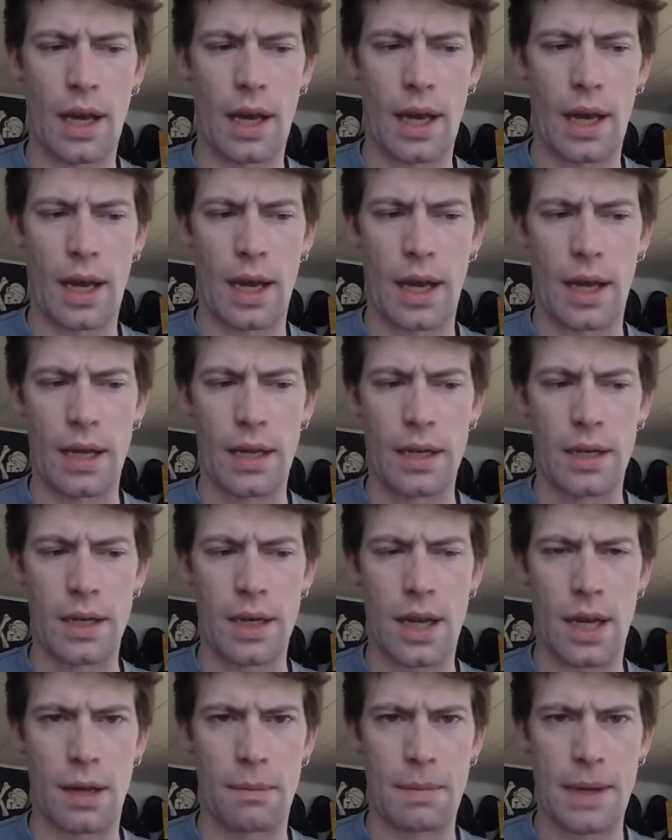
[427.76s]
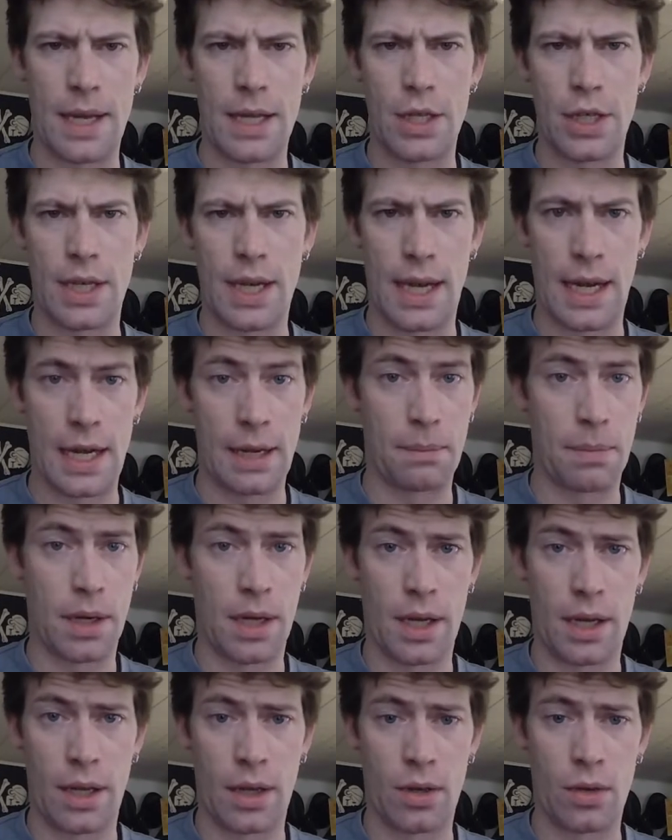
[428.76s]
And I imagine
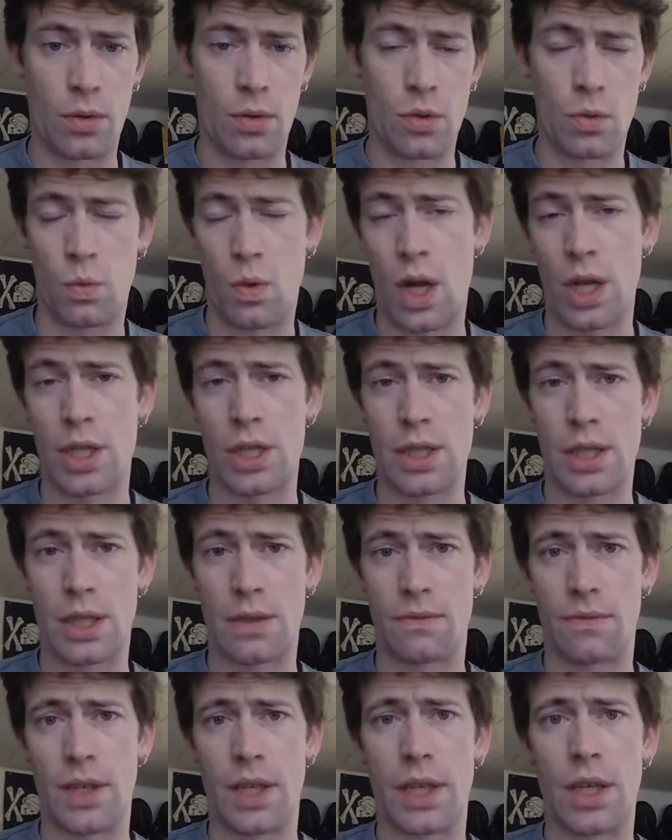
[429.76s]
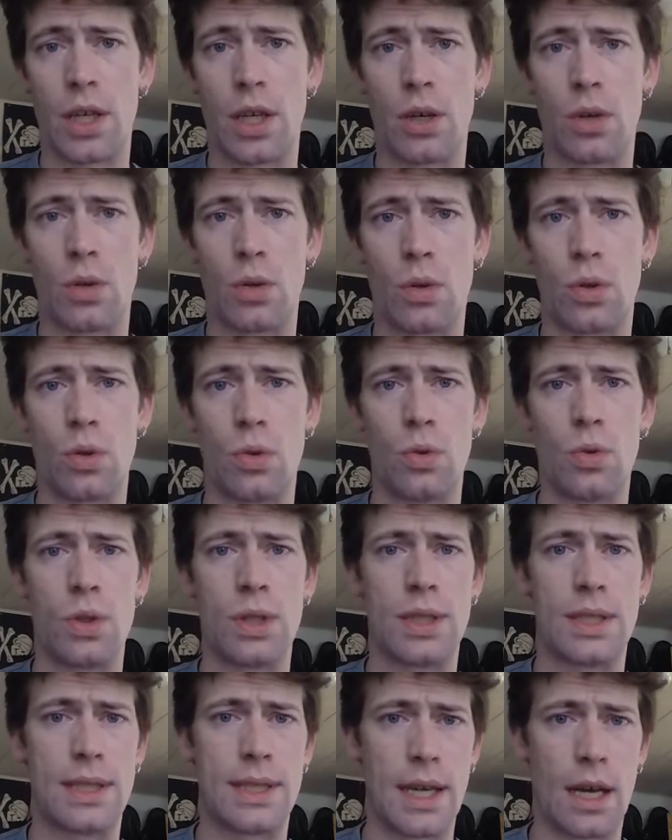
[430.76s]
anybody who is watching this video who
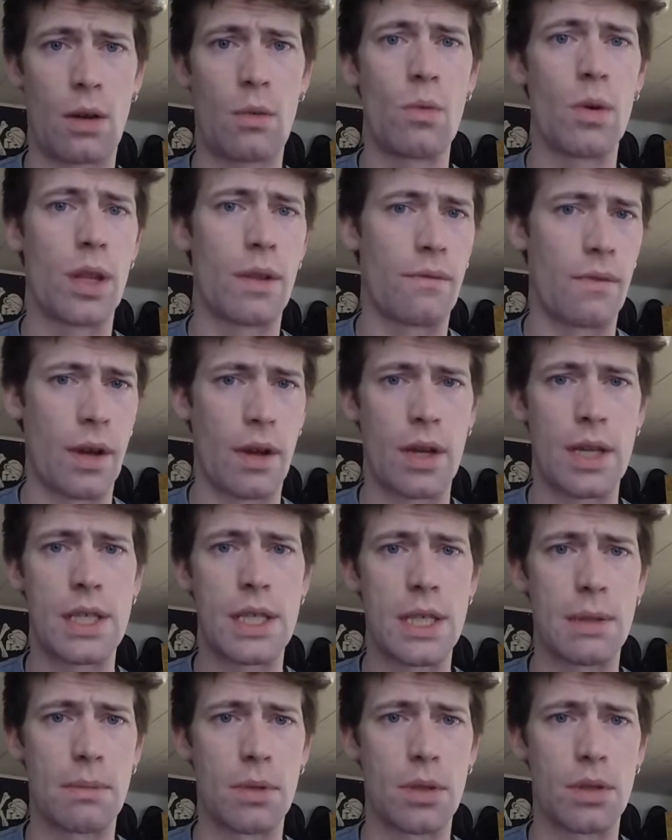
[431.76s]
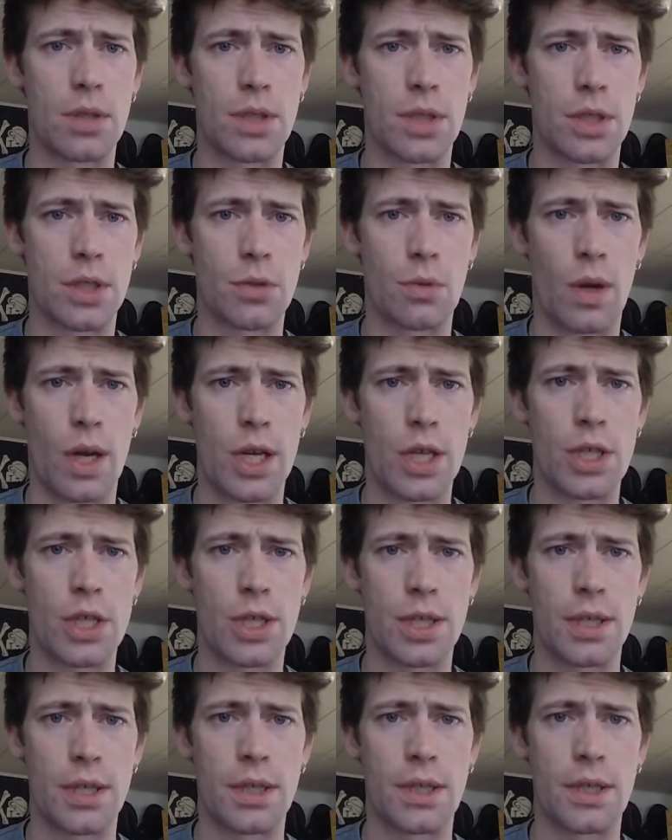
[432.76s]
has dealt with a very similar
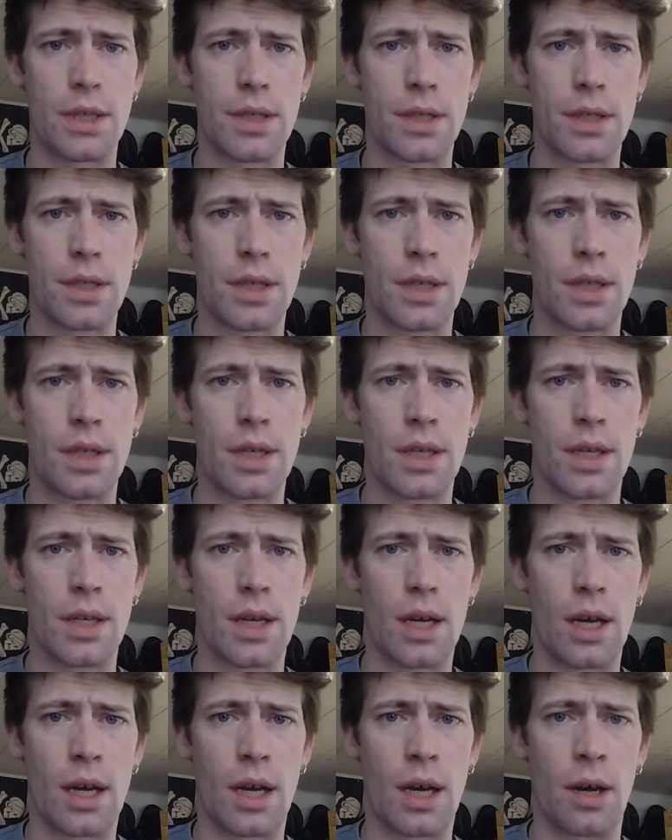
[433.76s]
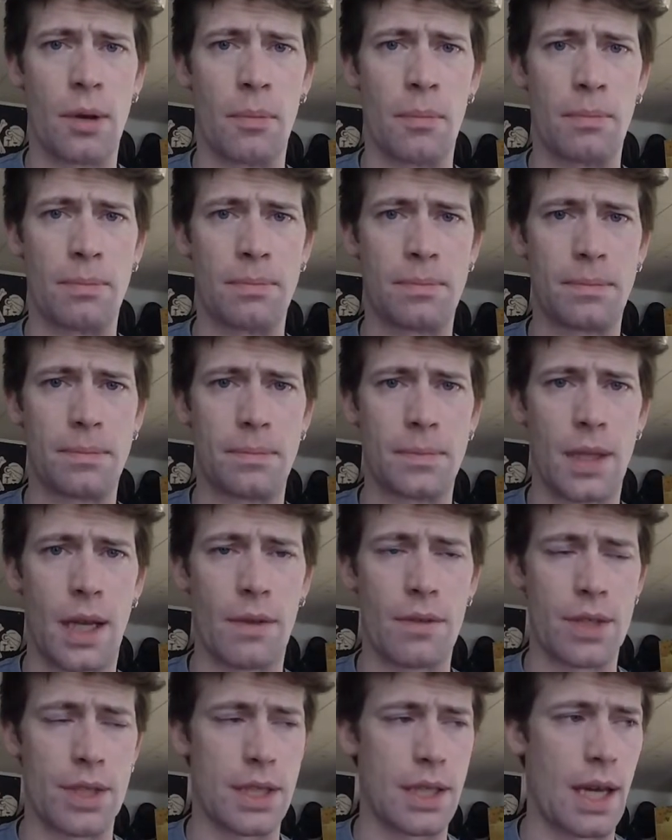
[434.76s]
situation, um,
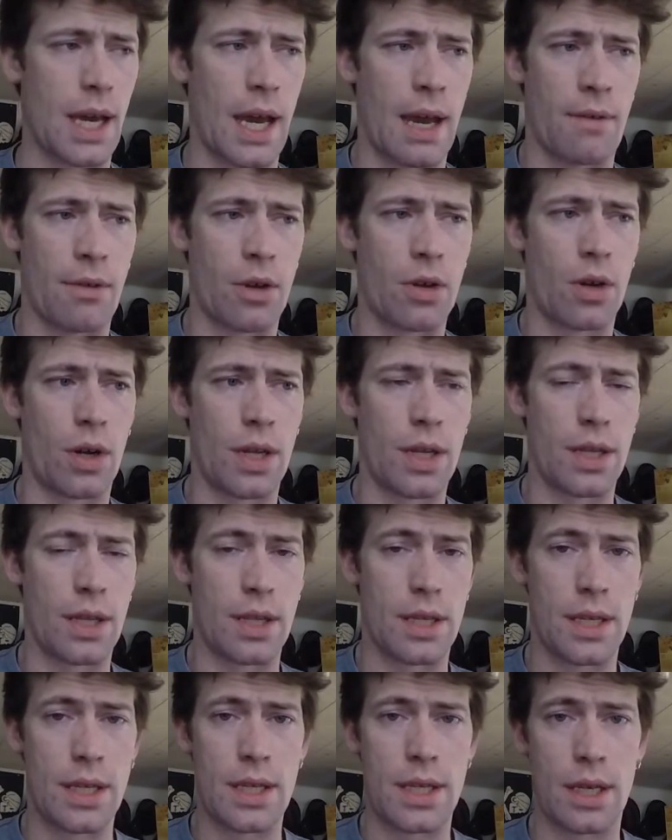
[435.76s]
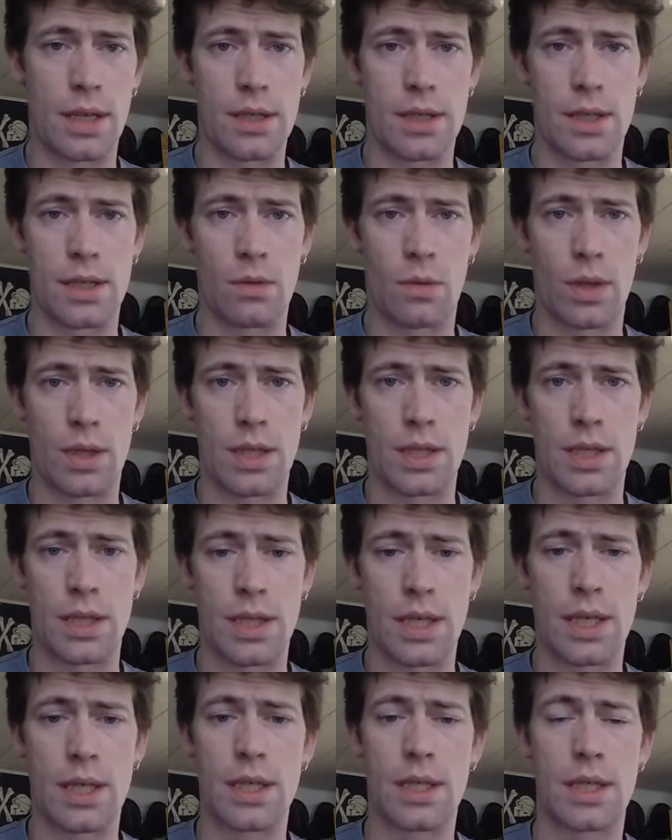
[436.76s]
obviously I haven't gone into the details as to what this
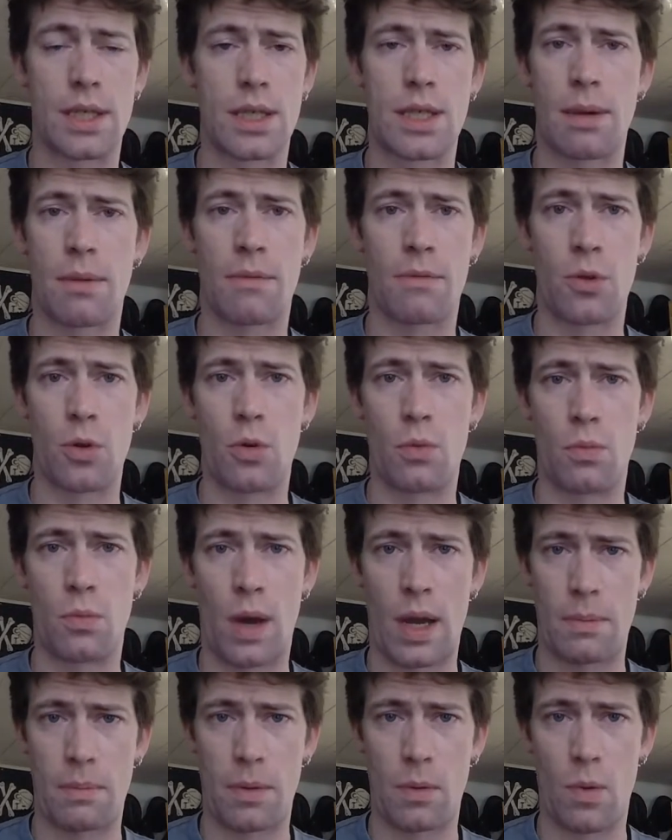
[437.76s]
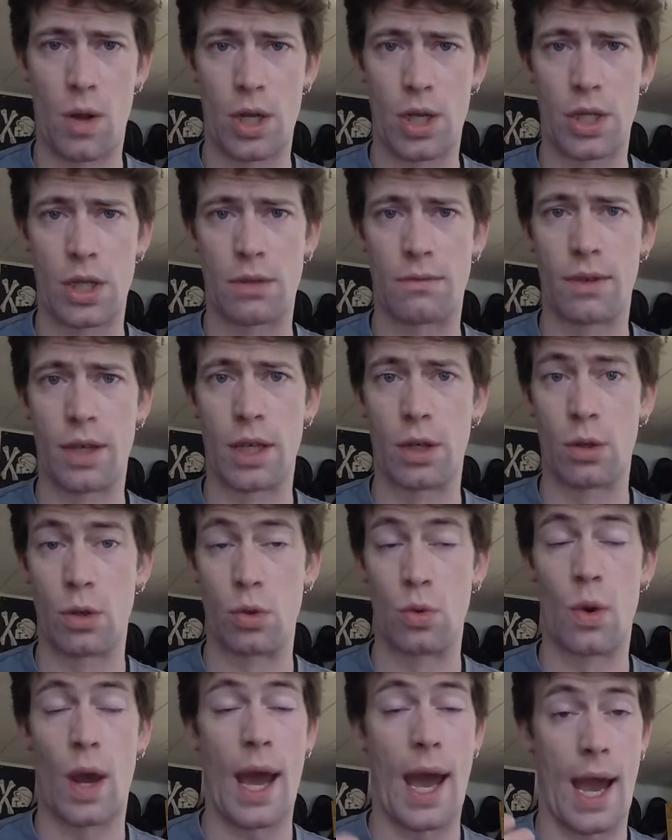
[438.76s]
is. Some of you who might be watching this video
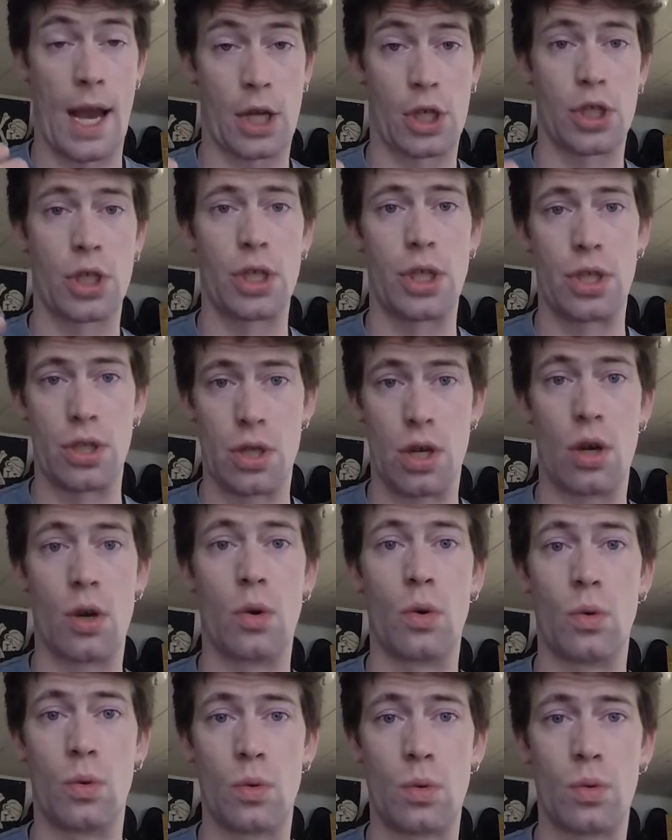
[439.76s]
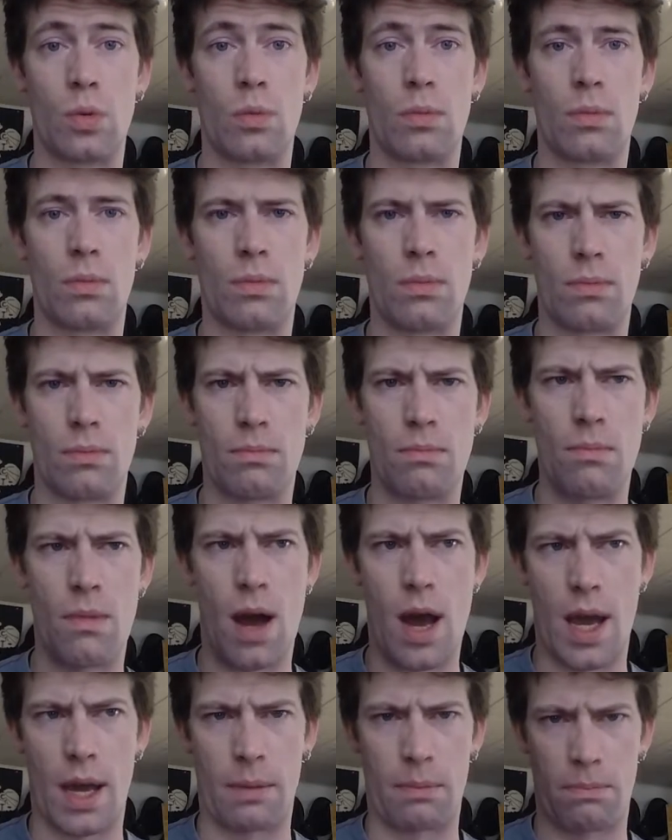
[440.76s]
who actually know
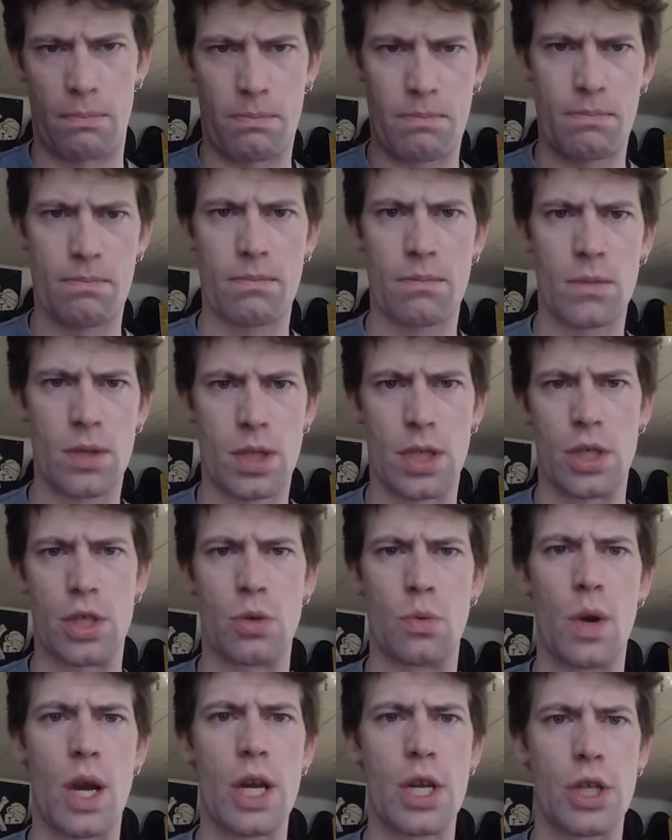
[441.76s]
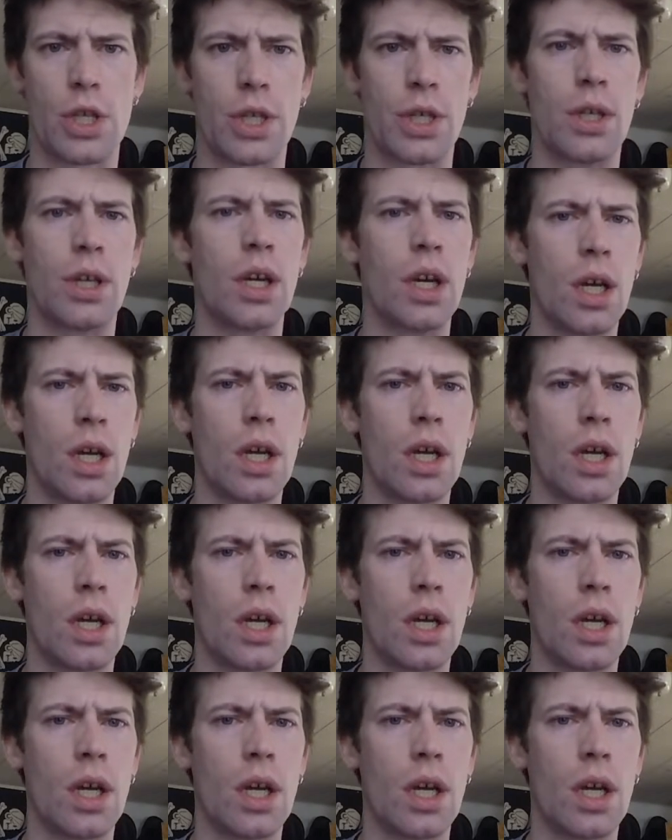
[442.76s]
my situation,